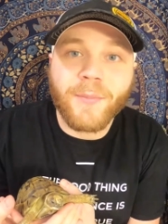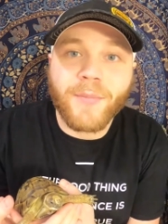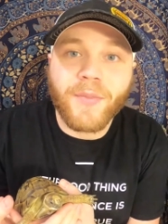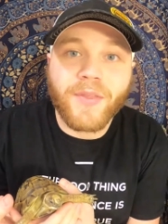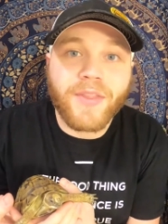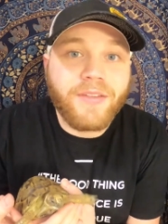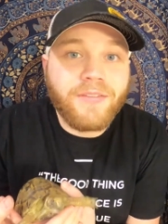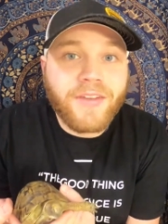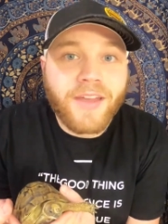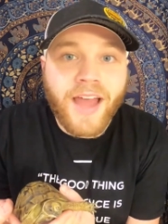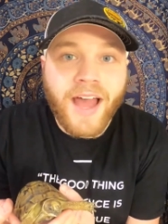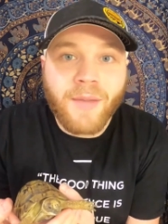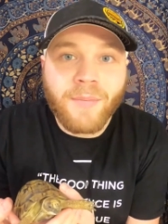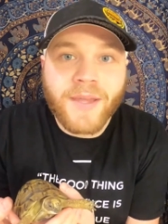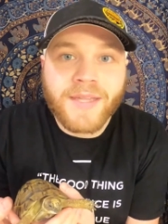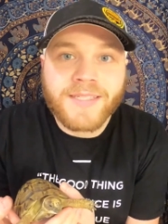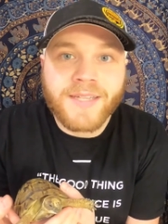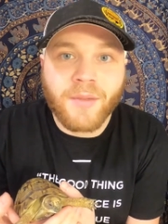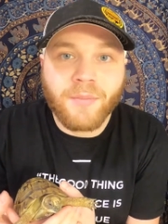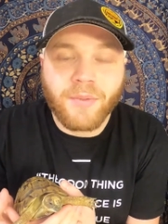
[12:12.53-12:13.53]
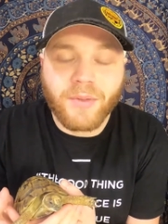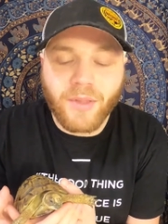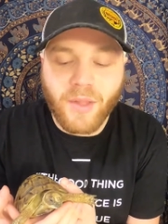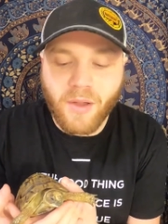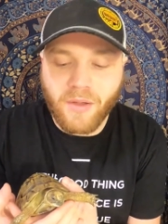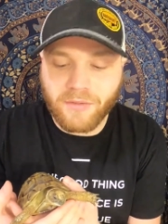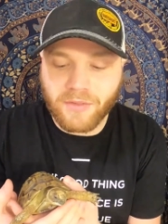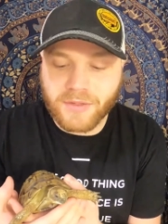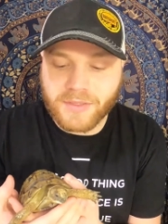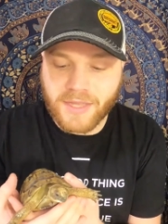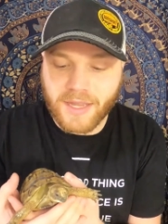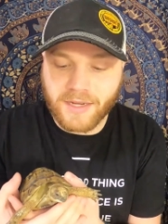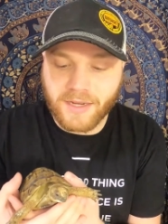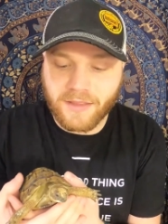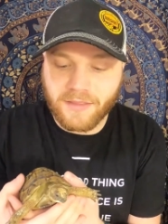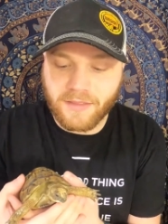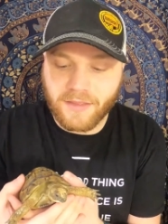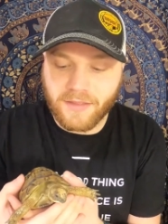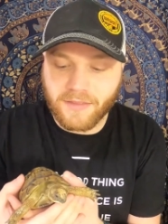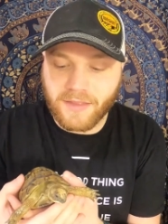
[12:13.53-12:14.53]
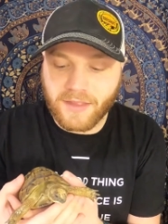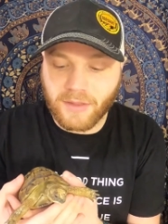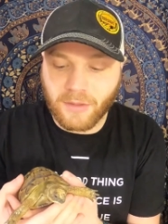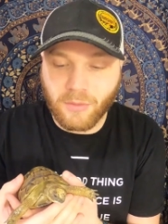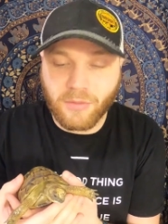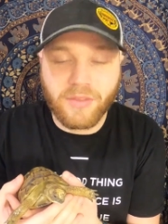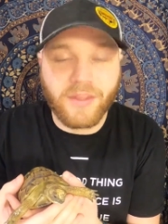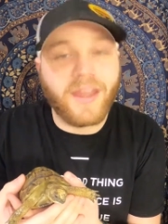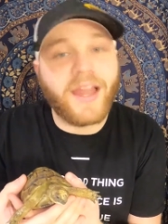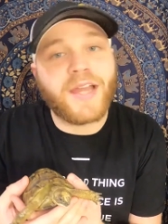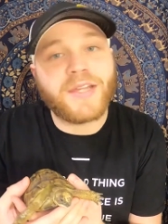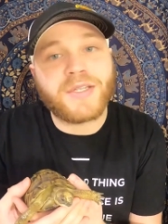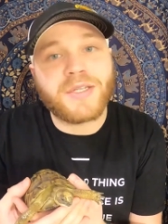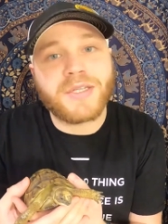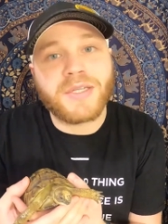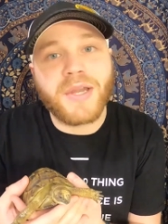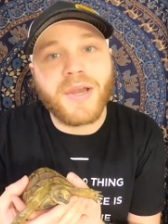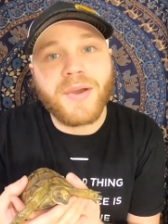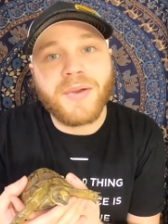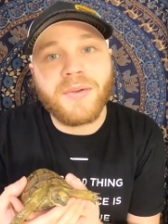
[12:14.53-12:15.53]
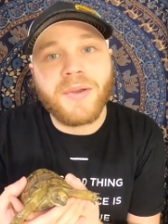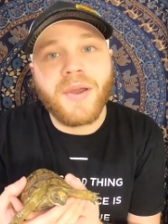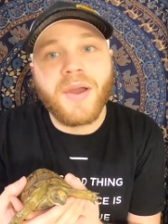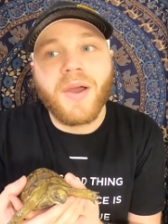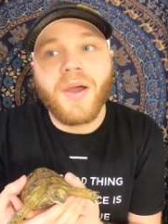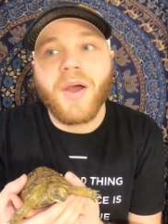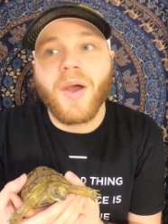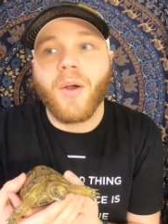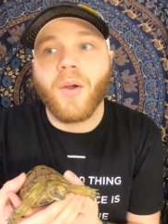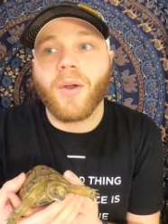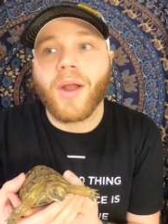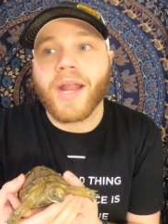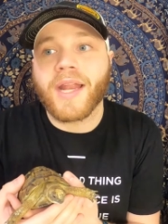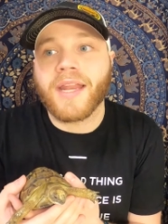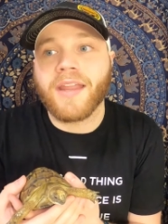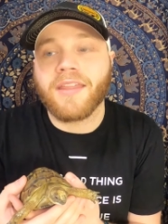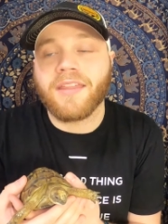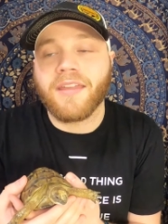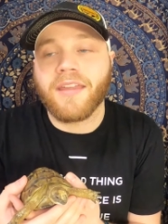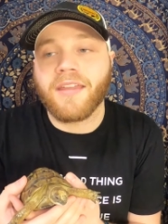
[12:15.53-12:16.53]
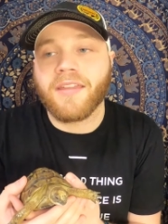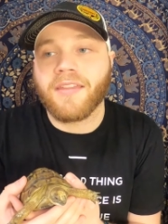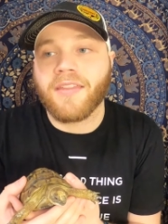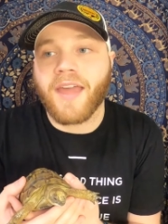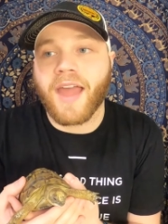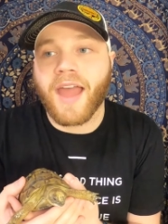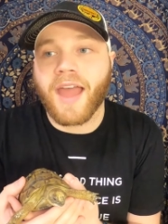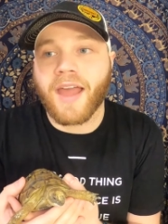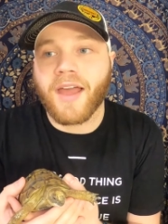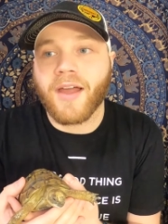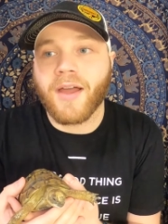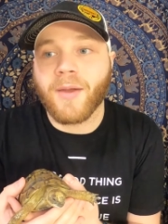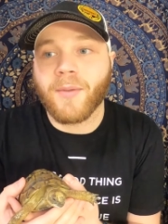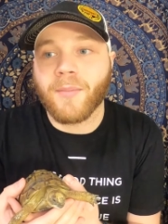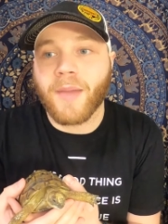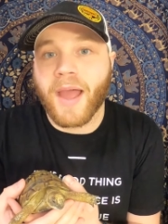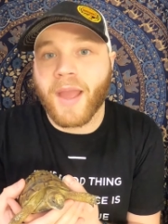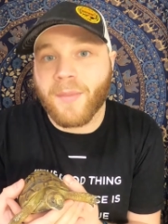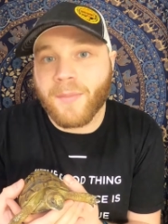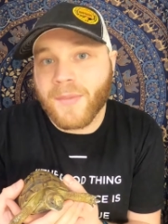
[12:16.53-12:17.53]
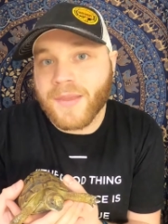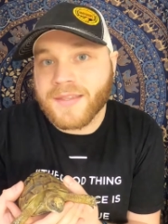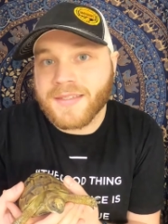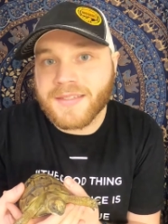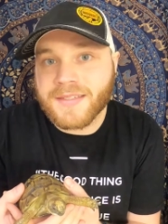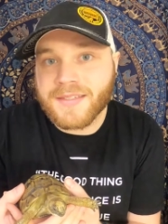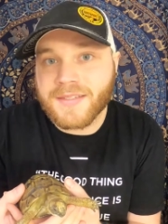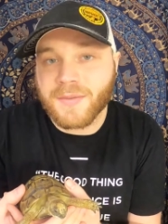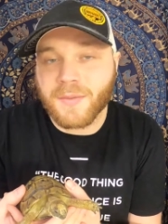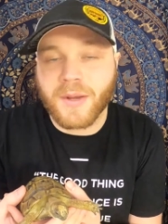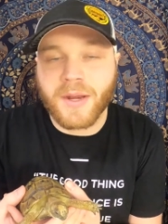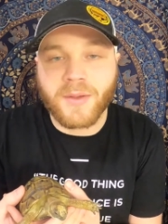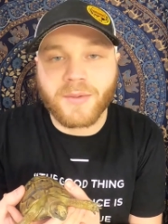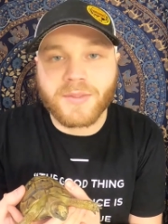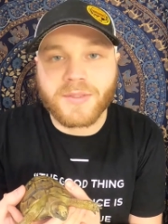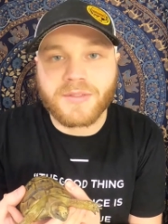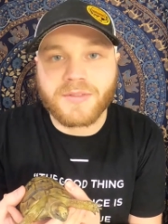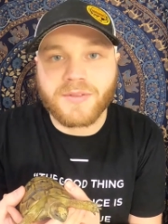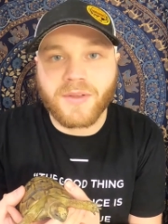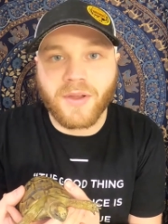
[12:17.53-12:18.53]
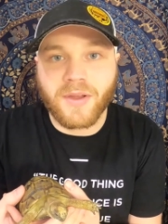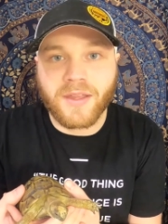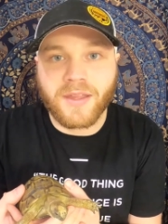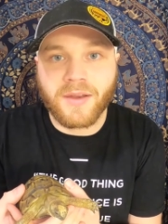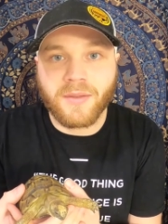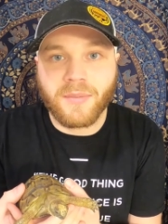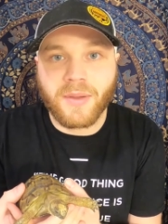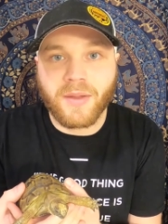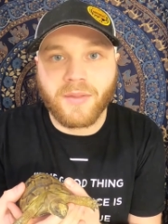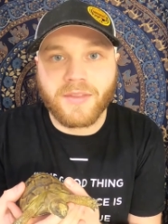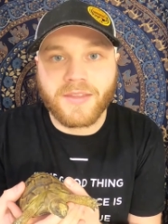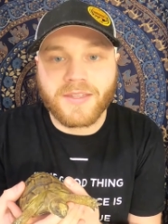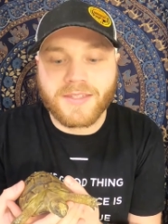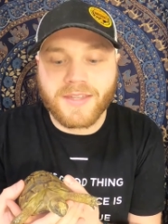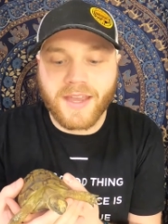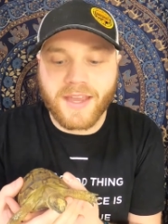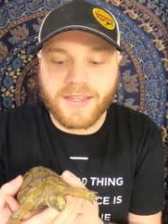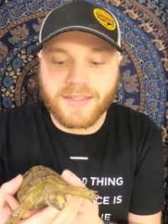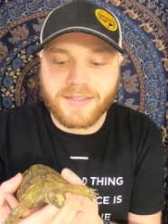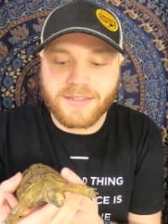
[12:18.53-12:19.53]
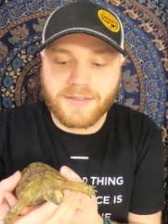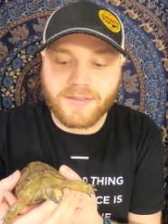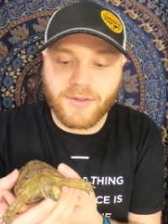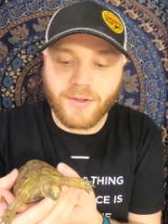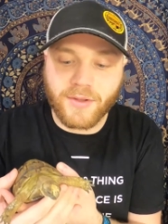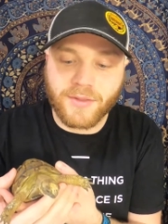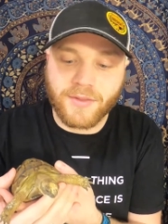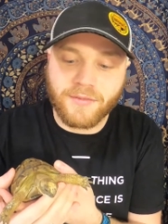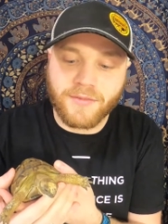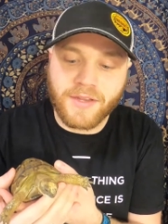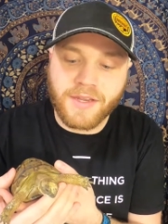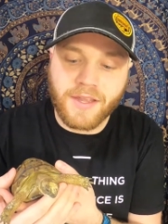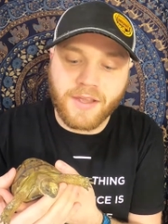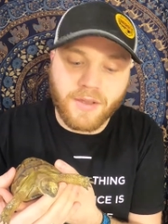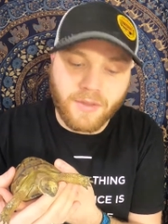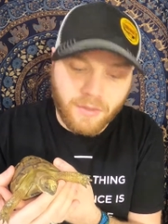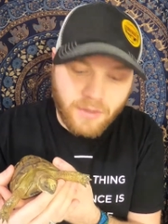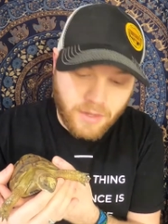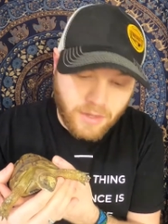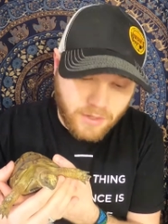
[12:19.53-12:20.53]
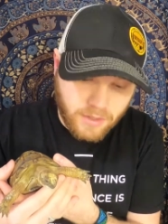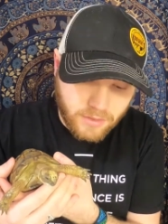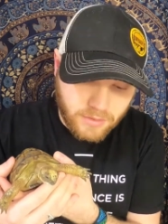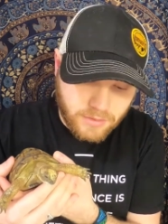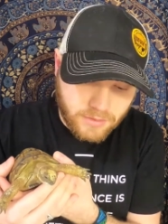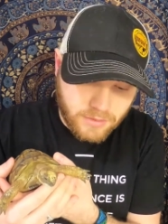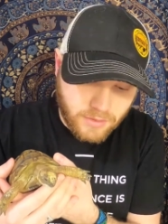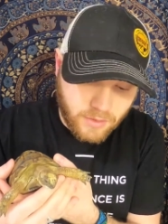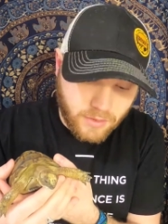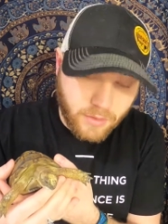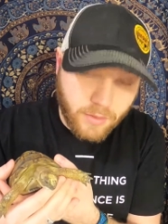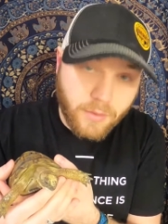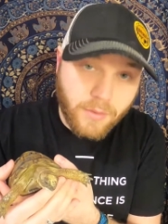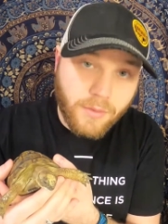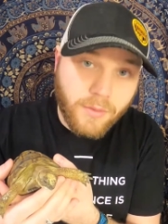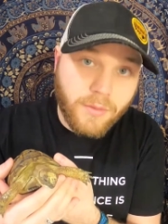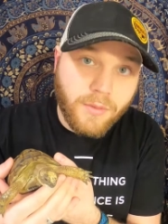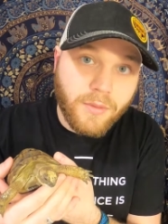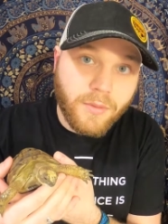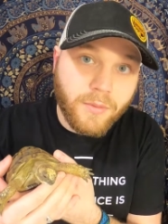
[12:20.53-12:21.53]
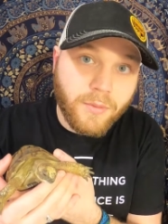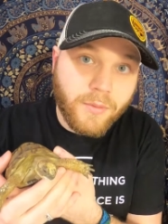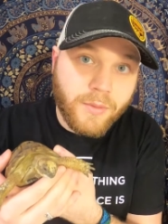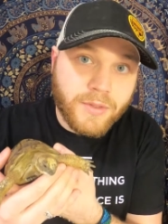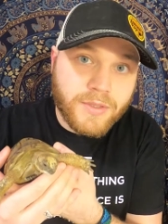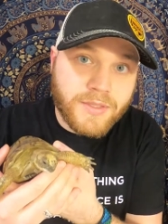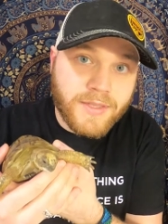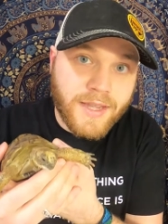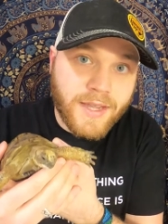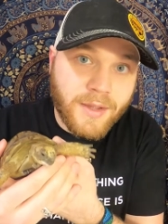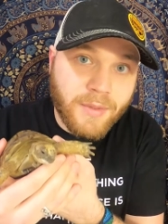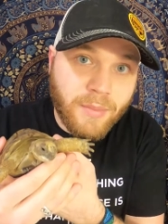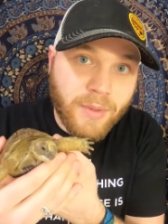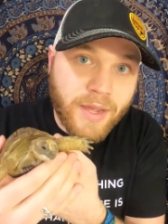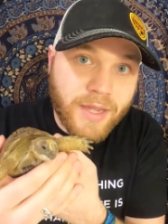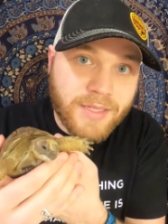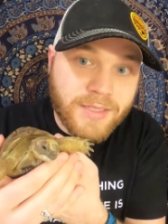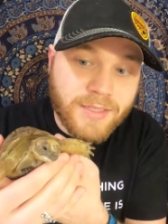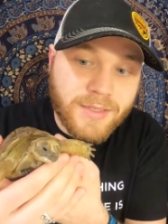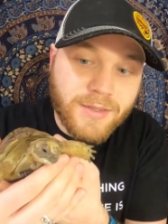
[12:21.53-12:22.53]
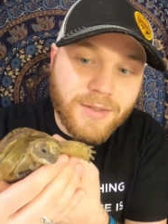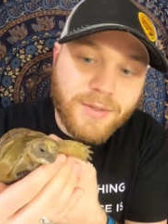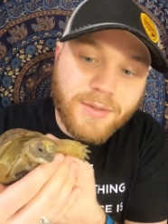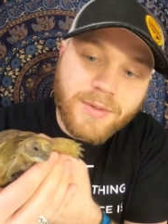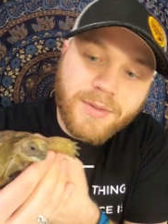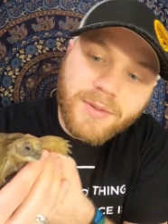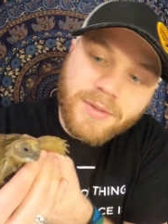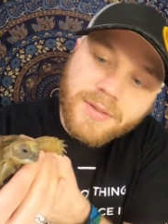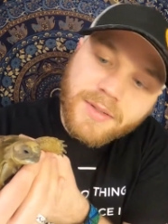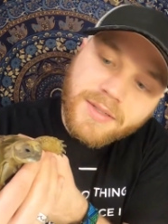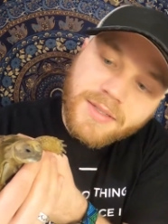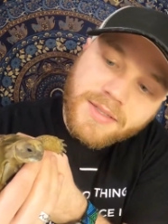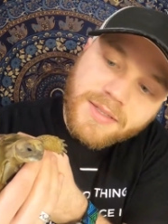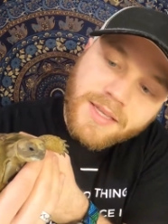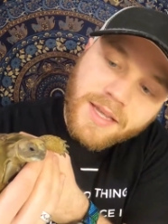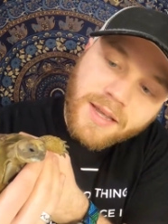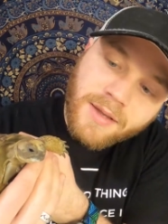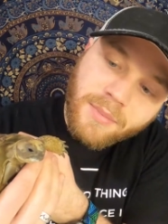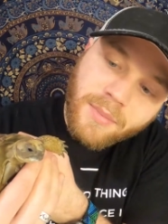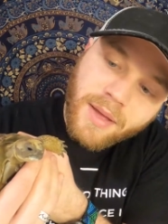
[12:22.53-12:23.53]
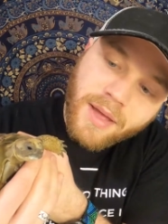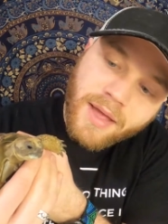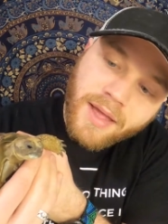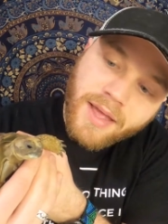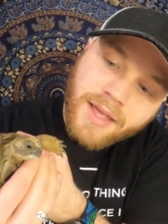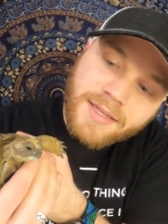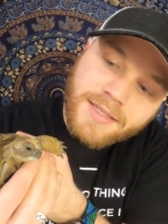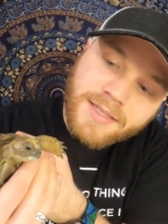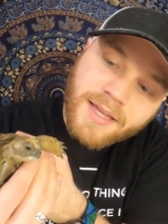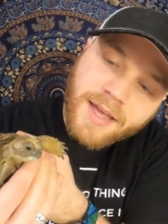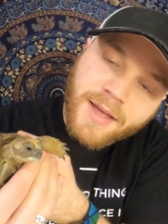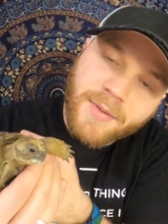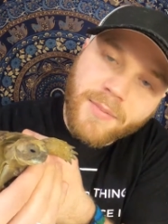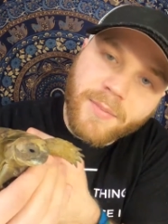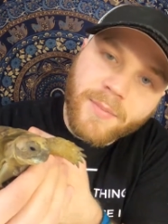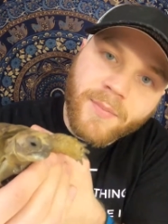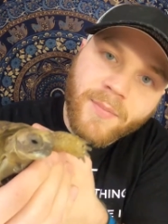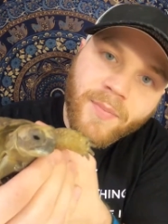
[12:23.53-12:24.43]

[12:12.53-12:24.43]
leave a comment down below if there's anything that you think I should know, or anything that I missed when I was talking about these guys during the video. So we'll say goodbye to you. Say goodbye, Aesop.